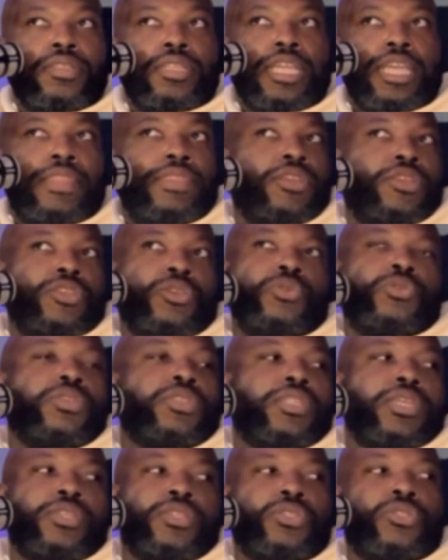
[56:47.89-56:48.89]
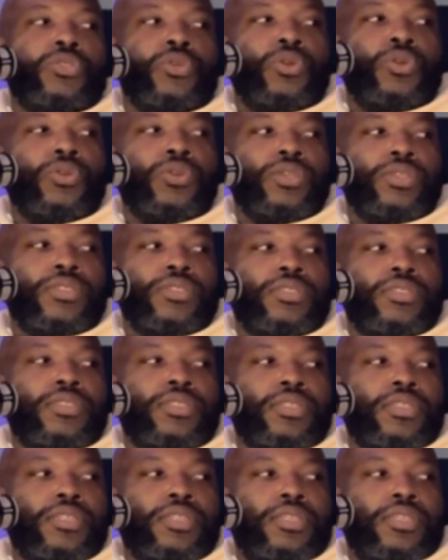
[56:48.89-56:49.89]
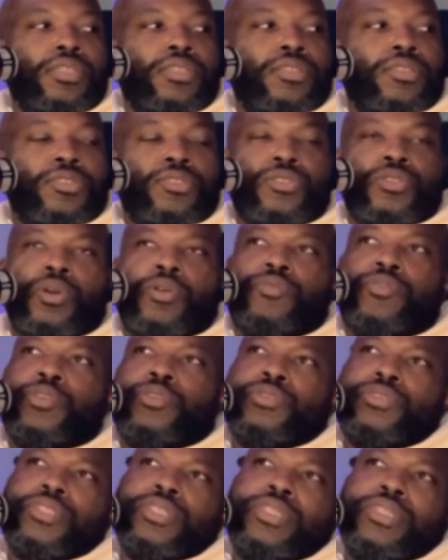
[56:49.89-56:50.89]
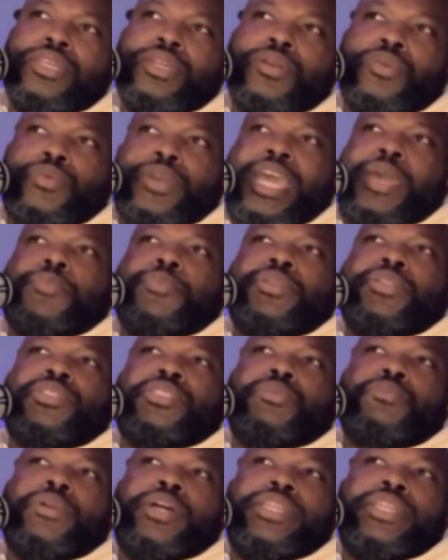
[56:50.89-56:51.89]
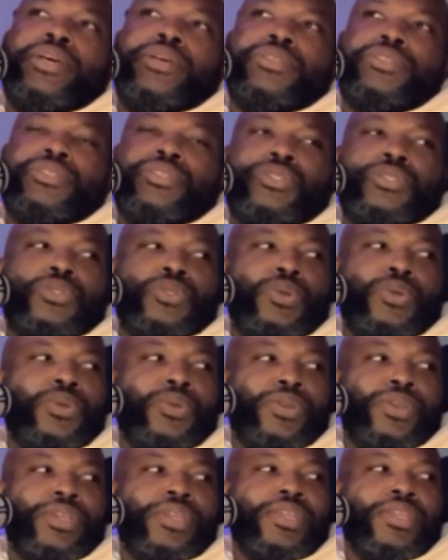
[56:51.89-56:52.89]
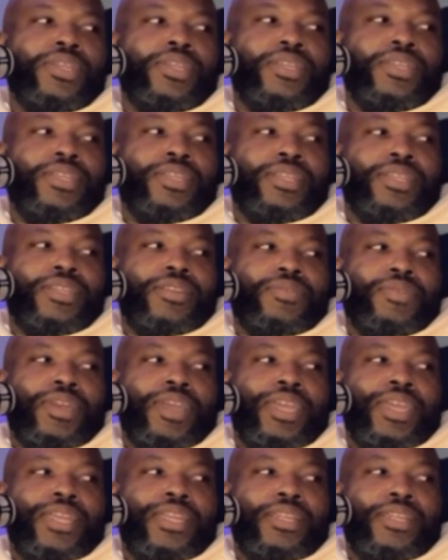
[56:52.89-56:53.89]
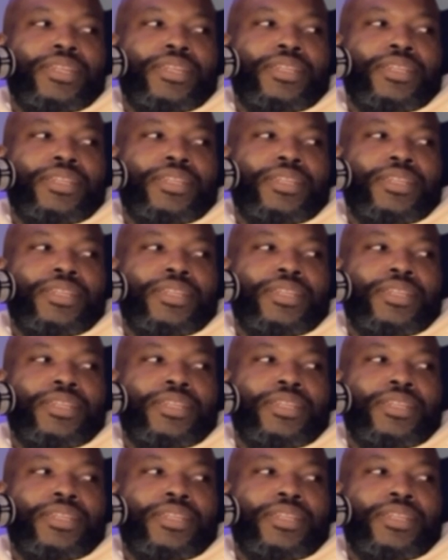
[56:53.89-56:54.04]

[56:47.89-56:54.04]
and they're using their stories. So if you're sitting there rapping somebody else's story, right?